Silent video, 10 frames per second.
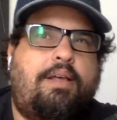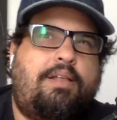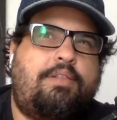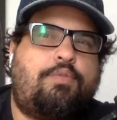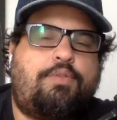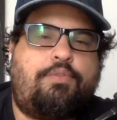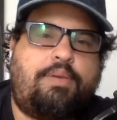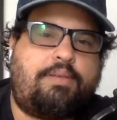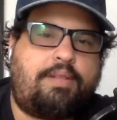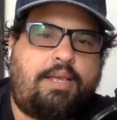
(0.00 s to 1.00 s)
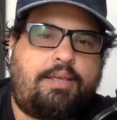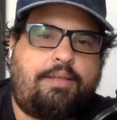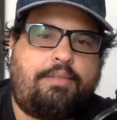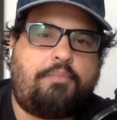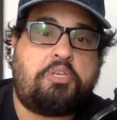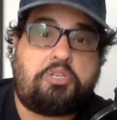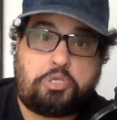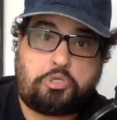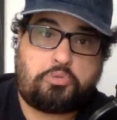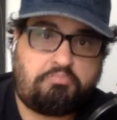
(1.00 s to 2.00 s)
this one to me is like the Bee
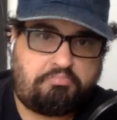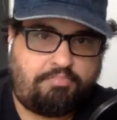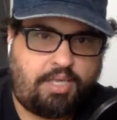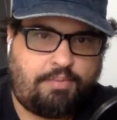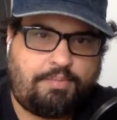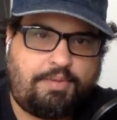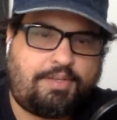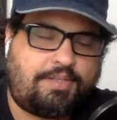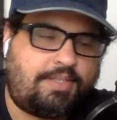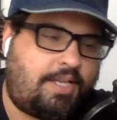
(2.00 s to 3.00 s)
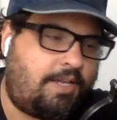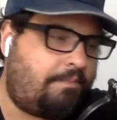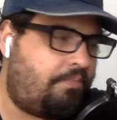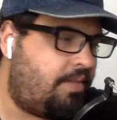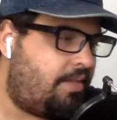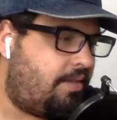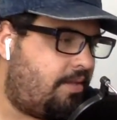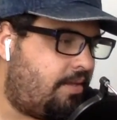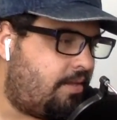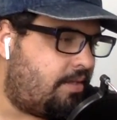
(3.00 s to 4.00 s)
Gees, maybe because
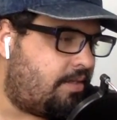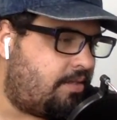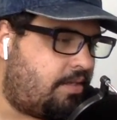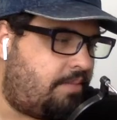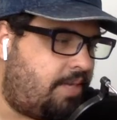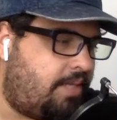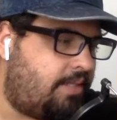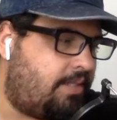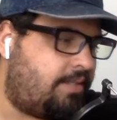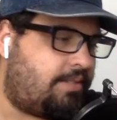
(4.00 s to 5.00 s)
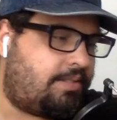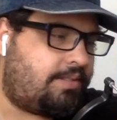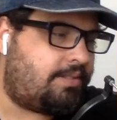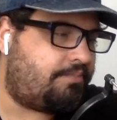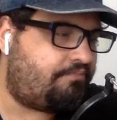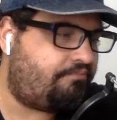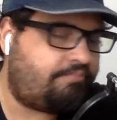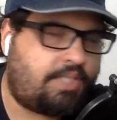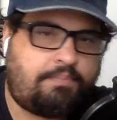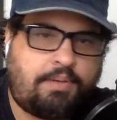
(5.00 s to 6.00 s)
it's not a band that
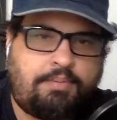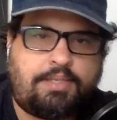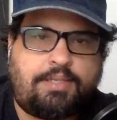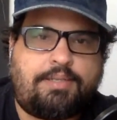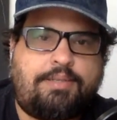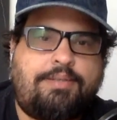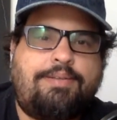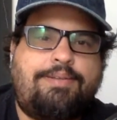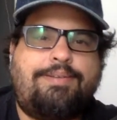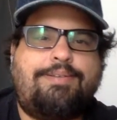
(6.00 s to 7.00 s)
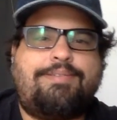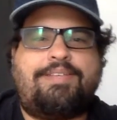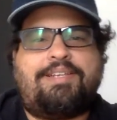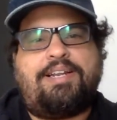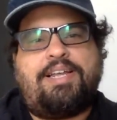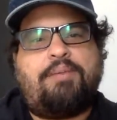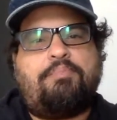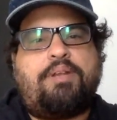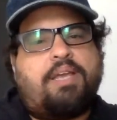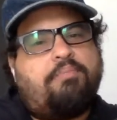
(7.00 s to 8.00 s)
I publicly say that I
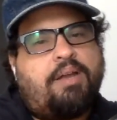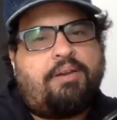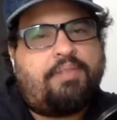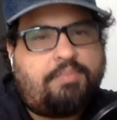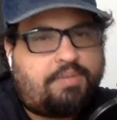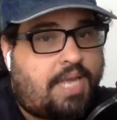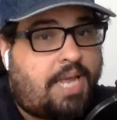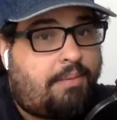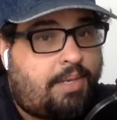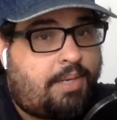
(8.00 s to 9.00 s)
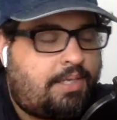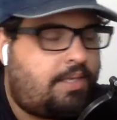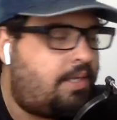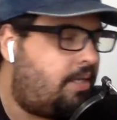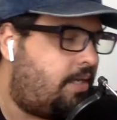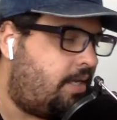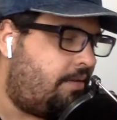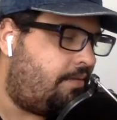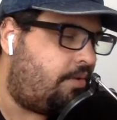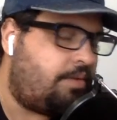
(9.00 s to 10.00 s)
like, but I admire them. It's ABBA,
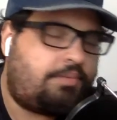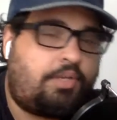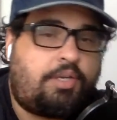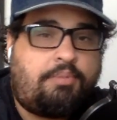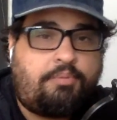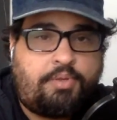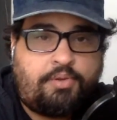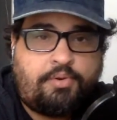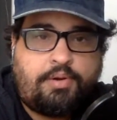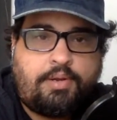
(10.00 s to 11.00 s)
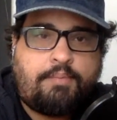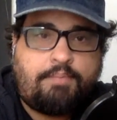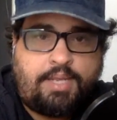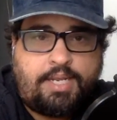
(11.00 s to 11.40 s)
and of course I'm talking about Bjorn and Benny